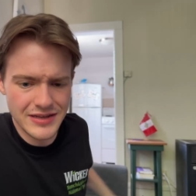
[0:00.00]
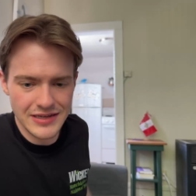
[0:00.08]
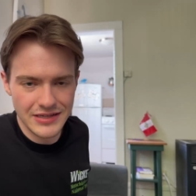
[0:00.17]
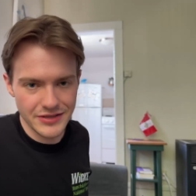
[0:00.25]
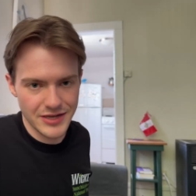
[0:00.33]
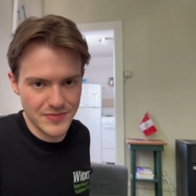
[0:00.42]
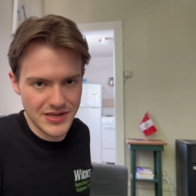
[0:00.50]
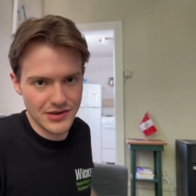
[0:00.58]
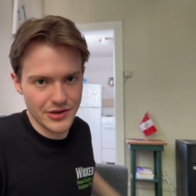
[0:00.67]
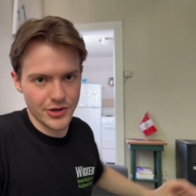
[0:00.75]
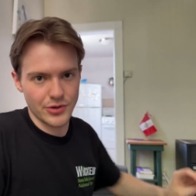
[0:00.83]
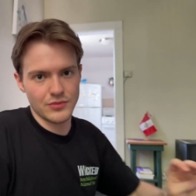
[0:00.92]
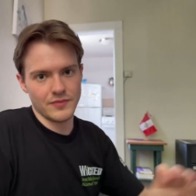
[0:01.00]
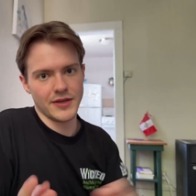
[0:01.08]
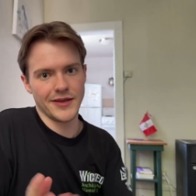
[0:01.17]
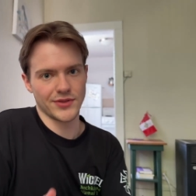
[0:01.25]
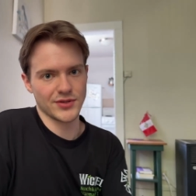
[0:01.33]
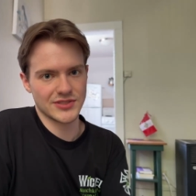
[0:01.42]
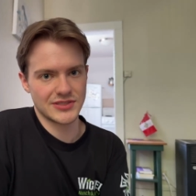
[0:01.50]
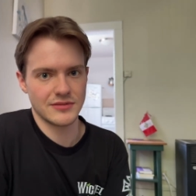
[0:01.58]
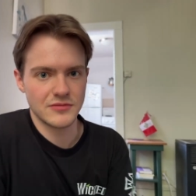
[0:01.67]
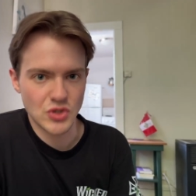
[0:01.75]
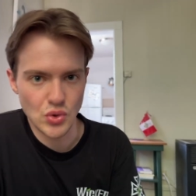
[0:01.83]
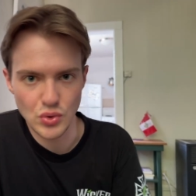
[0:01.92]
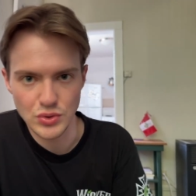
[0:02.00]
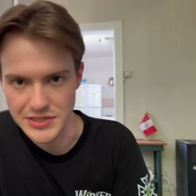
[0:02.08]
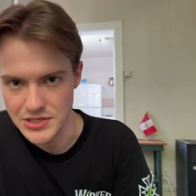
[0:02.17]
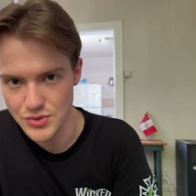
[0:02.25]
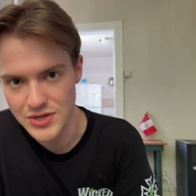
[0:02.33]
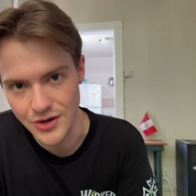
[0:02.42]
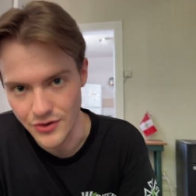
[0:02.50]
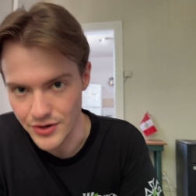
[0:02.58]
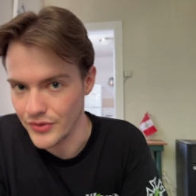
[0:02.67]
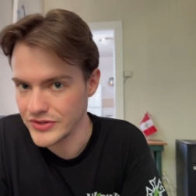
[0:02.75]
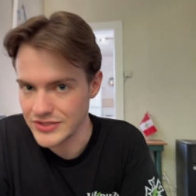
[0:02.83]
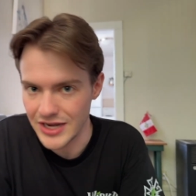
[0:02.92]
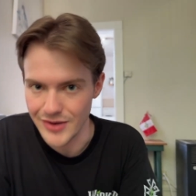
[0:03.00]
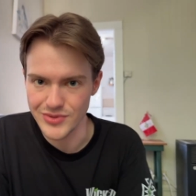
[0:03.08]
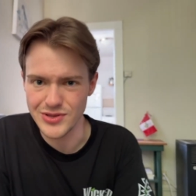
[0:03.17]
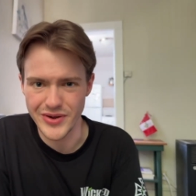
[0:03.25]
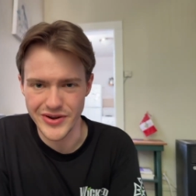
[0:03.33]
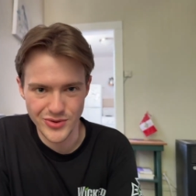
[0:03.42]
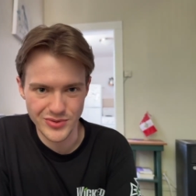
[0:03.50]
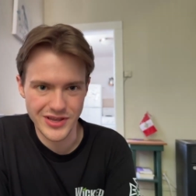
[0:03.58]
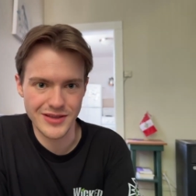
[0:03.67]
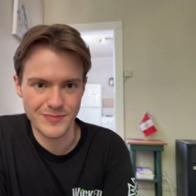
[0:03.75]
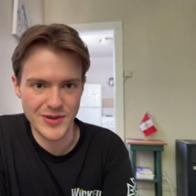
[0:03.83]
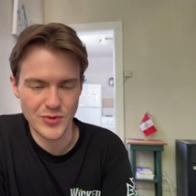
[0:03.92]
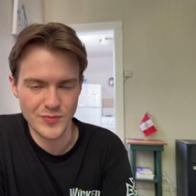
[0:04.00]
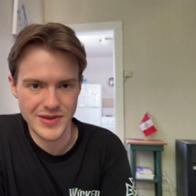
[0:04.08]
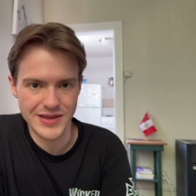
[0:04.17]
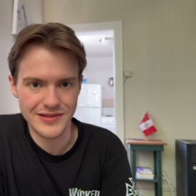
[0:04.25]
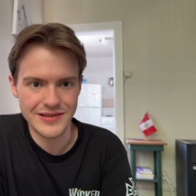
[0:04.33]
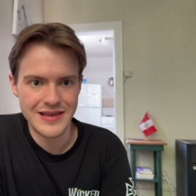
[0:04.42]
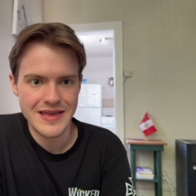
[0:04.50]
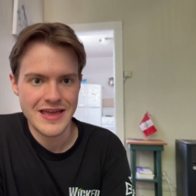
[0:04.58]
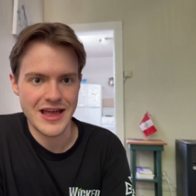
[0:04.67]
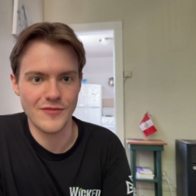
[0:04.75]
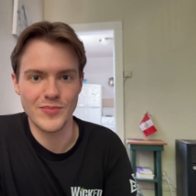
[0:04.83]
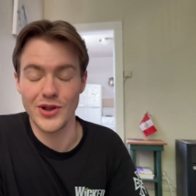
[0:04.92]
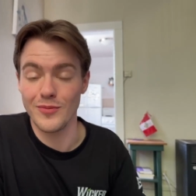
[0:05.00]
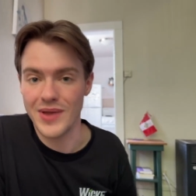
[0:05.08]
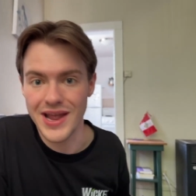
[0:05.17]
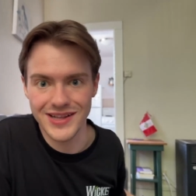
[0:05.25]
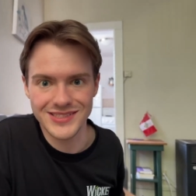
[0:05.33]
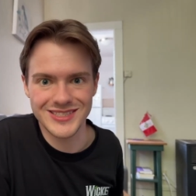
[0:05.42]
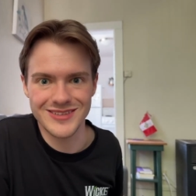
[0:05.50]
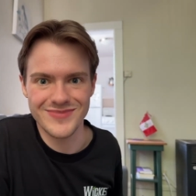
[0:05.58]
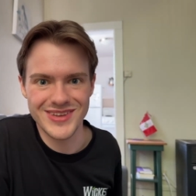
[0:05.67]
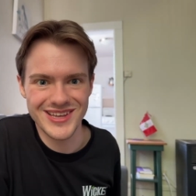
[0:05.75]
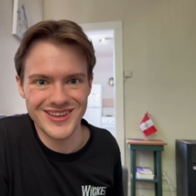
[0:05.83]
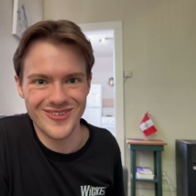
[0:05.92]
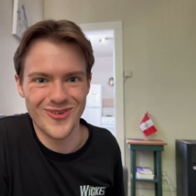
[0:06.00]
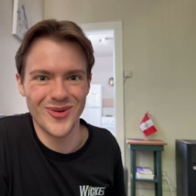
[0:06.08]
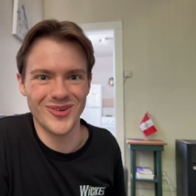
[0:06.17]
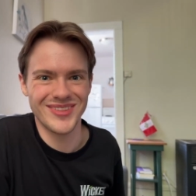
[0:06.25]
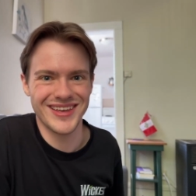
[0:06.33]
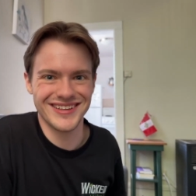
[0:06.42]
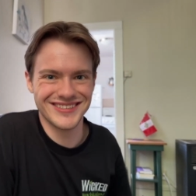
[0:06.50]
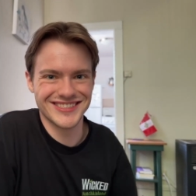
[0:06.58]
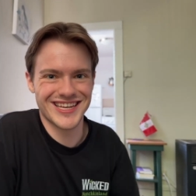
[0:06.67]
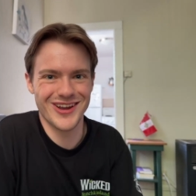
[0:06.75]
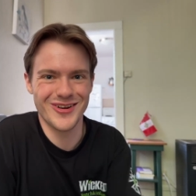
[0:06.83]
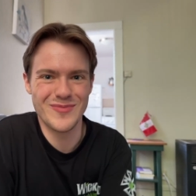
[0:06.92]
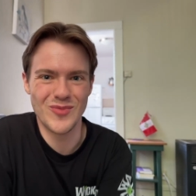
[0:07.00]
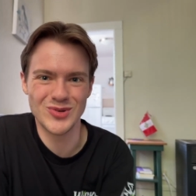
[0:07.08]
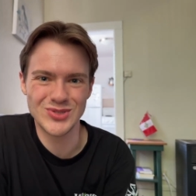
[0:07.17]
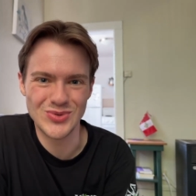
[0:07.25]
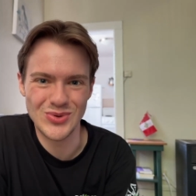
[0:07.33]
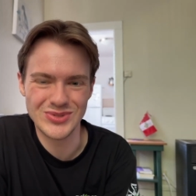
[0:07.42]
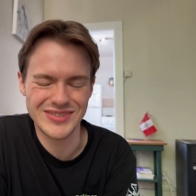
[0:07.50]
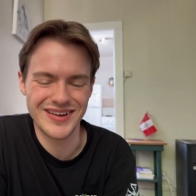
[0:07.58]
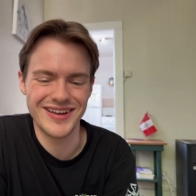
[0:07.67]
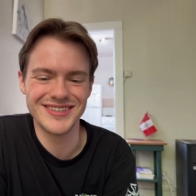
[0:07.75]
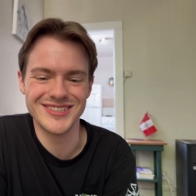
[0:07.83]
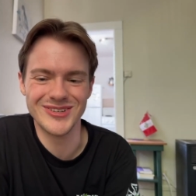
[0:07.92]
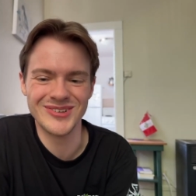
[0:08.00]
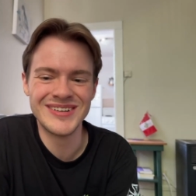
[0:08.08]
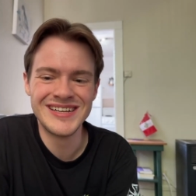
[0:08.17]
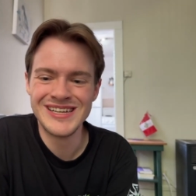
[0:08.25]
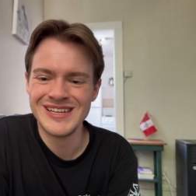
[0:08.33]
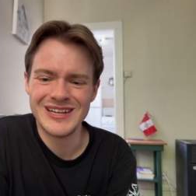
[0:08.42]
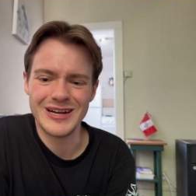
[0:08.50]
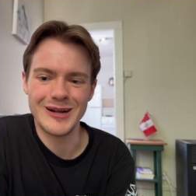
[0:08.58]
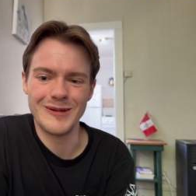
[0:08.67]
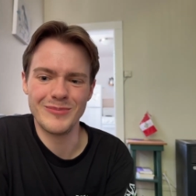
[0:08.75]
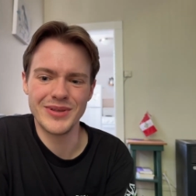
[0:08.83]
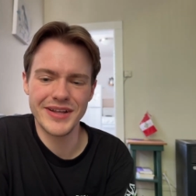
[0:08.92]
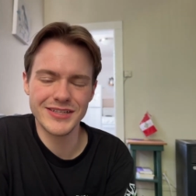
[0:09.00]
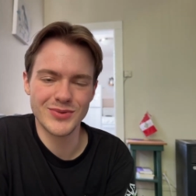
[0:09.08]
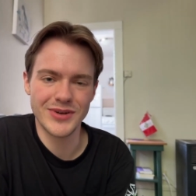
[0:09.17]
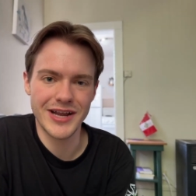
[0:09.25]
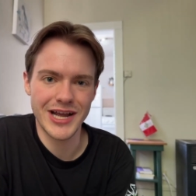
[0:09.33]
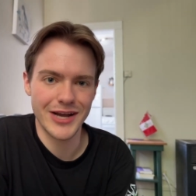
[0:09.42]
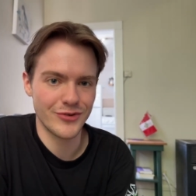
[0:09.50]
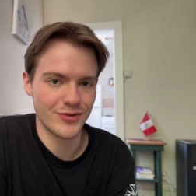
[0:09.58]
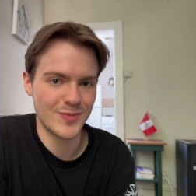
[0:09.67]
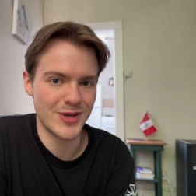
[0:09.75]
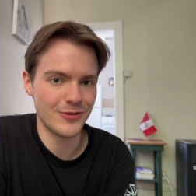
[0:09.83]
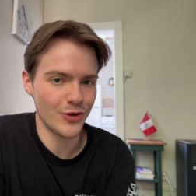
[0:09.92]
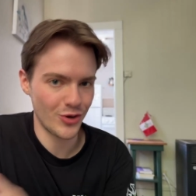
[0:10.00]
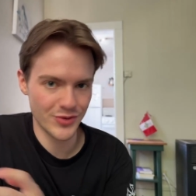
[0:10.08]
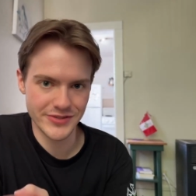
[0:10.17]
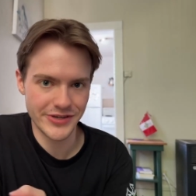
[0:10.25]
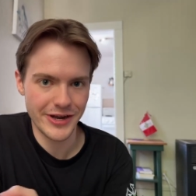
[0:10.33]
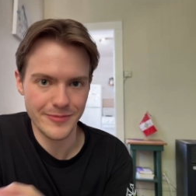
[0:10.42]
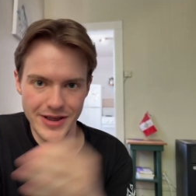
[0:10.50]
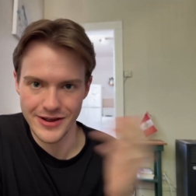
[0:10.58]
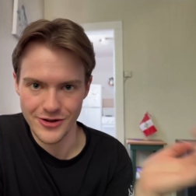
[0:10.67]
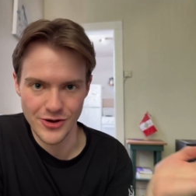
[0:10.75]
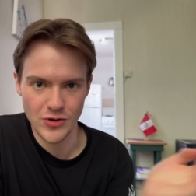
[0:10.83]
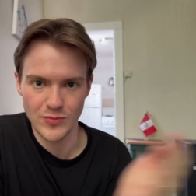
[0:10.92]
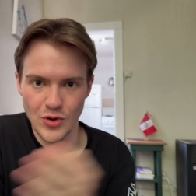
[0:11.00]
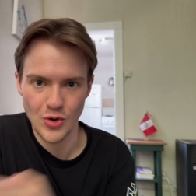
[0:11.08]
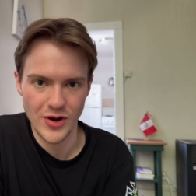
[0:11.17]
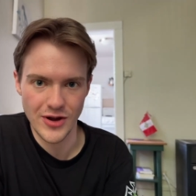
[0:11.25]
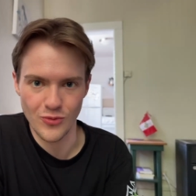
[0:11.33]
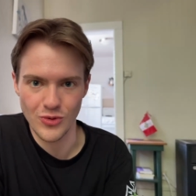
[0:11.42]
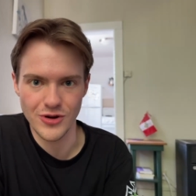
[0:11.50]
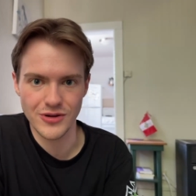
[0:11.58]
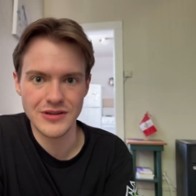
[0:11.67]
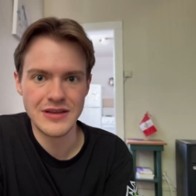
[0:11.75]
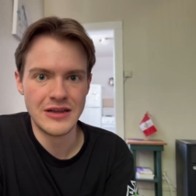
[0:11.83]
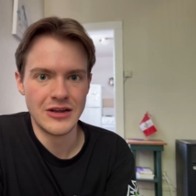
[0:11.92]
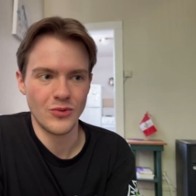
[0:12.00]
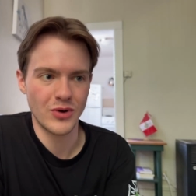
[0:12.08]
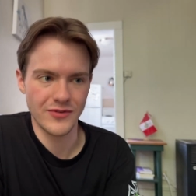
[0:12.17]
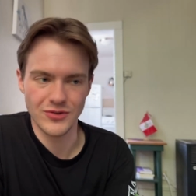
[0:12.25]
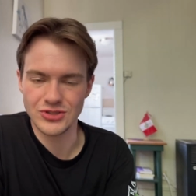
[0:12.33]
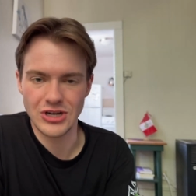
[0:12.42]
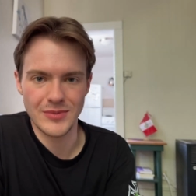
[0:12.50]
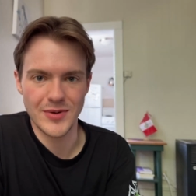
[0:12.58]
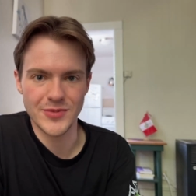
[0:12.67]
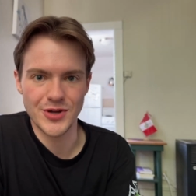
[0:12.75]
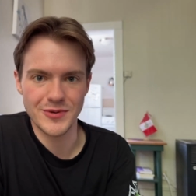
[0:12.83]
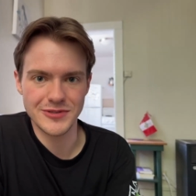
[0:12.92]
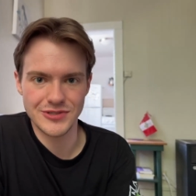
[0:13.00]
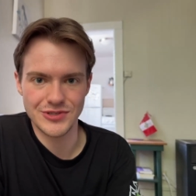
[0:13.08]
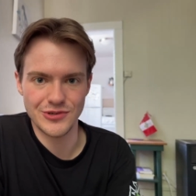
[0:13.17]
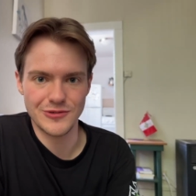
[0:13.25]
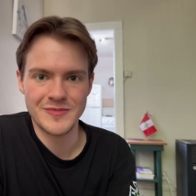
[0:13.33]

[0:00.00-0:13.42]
Let me know if there's tools that you carry all the time with you. I know people may have bigger pants than me, or they just carry more tools than I do. But that's what I have with me all the time, at home or at work, whatever job I'm going to.